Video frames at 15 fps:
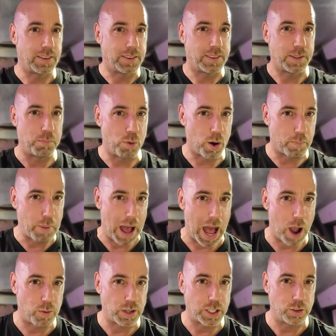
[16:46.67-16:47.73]
the more
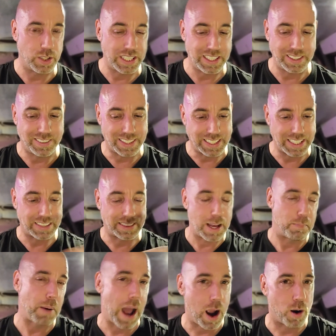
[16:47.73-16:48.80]
power you need to get
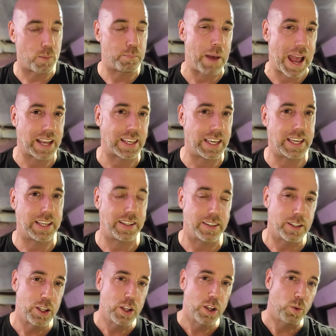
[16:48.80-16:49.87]
that power back in
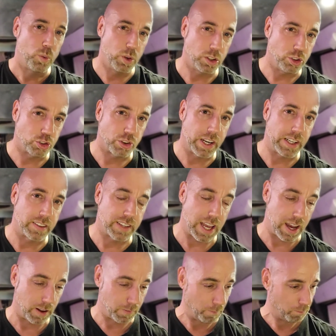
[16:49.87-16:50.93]
when you drain it
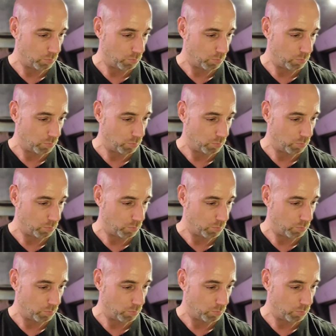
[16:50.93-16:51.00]
down.